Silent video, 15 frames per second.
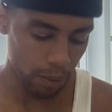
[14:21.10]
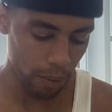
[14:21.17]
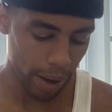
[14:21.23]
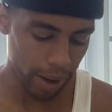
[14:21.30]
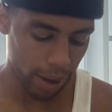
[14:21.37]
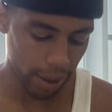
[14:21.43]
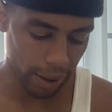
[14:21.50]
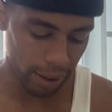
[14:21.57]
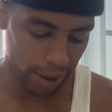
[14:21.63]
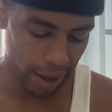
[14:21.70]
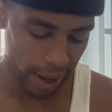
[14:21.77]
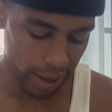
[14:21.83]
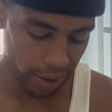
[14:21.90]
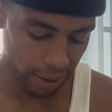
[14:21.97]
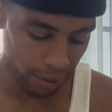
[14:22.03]
When the
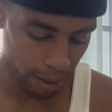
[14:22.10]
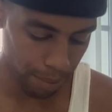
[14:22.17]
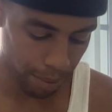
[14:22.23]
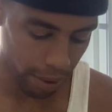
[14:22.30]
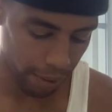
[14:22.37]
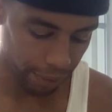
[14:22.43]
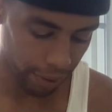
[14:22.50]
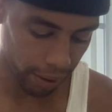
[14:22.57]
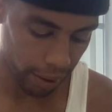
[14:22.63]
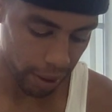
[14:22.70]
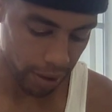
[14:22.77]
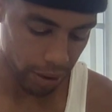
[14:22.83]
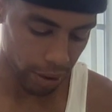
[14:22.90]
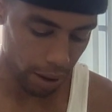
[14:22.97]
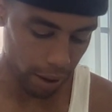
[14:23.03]
days of her
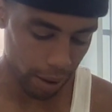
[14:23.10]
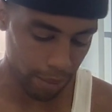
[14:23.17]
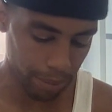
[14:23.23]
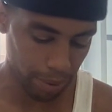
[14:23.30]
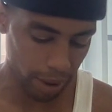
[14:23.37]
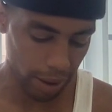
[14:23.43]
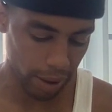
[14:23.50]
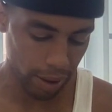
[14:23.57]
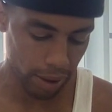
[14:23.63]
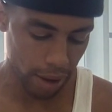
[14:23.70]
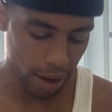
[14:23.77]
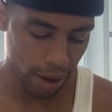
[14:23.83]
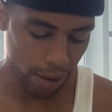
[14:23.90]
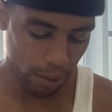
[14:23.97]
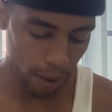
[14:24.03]
purification are completed,
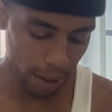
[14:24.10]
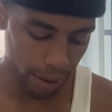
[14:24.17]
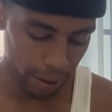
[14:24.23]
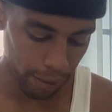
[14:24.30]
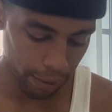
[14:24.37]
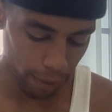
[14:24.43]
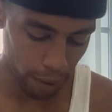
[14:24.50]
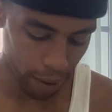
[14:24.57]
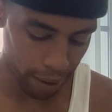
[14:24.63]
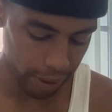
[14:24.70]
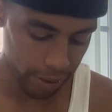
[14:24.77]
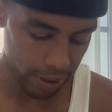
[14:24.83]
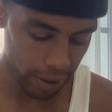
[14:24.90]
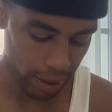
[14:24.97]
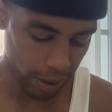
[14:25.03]
whether for a
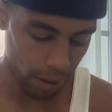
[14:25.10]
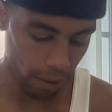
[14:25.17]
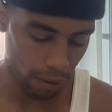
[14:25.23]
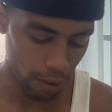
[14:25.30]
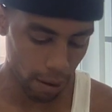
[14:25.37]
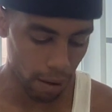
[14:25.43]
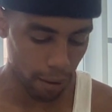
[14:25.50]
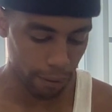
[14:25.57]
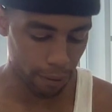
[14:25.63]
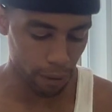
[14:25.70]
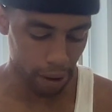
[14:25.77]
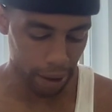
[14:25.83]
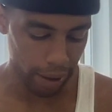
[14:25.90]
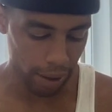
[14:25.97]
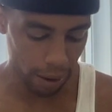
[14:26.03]
son or
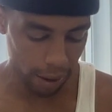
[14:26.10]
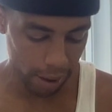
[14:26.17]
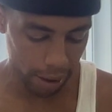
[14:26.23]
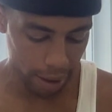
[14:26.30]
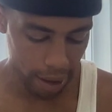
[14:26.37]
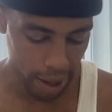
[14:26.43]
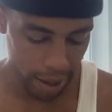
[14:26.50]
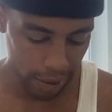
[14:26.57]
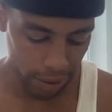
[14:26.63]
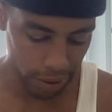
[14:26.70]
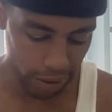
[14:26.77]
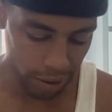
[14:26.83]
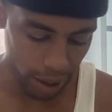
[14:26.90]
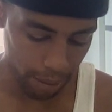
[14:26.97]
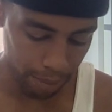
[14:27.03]
for a daughter,
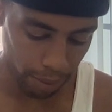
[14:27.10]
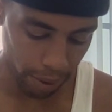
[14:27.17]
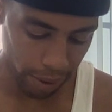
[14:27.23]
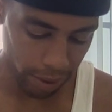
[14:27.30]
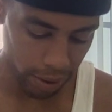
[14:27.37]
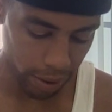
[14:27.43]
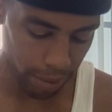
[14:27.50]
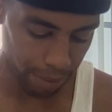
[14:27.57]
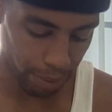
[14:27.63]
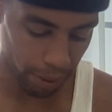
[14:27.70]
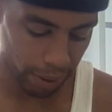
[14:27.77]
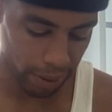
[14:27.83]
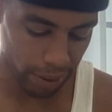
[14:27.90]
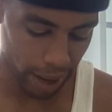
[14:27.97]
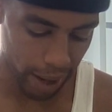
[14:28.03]
she shall bring to the
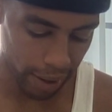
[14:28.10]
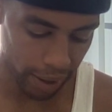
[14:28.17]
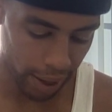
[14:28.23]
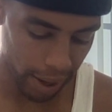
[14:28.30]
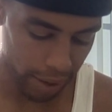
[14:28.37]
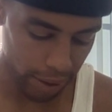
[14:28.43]
priest at the